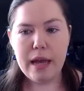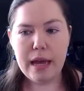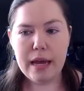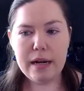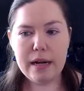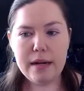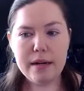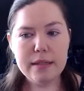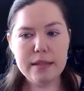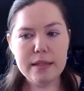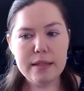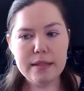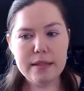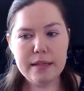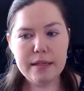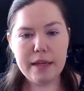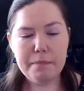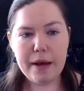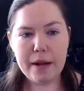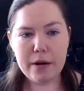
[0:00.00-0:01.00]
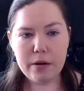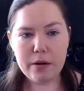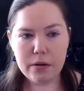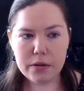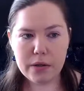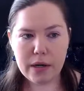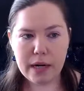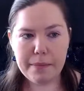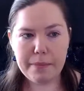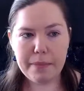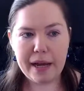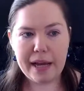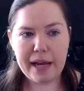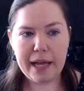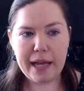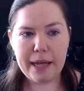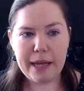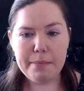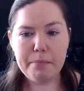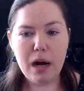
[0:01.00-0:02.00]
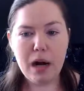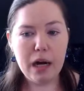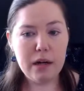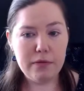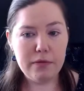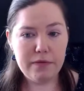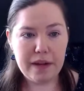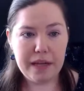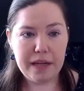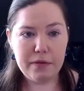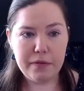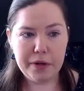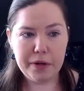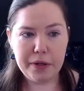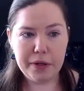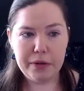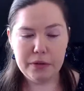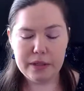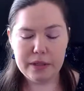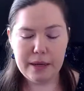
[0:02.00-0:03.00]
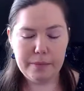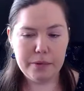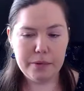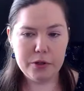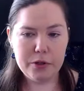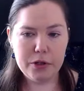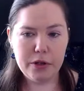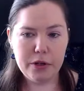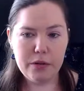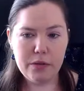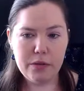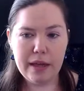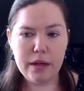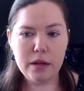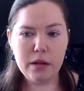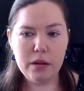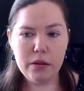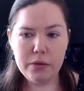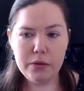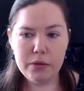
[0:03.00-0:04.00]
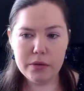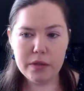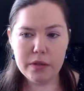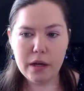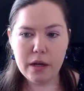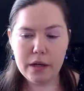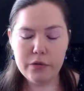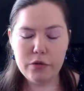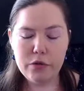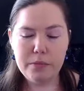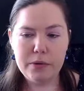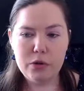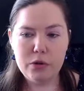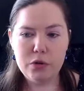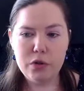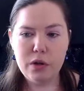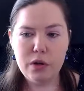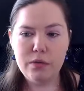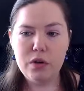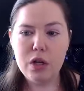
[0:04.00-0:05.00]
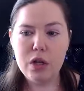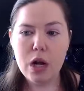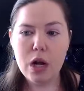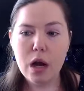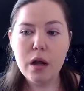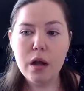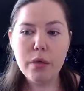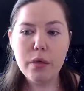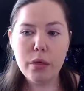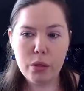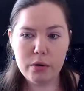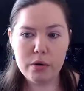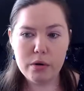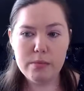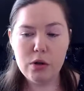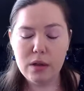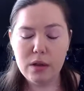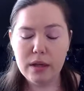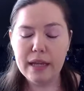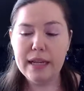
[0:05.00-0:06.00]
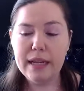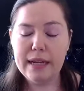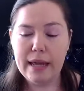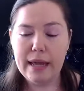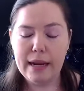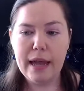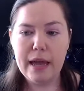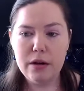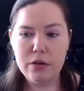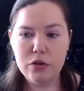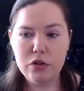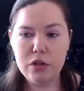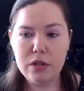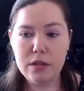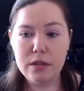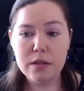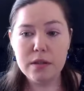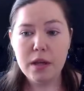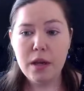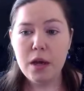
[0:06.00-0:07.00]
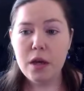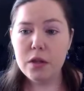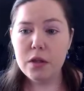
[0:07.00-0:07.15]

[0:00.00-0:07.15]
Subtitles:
and it is instead better described by a modified virial temperature that includes the contribution of non-thermal kinetic energies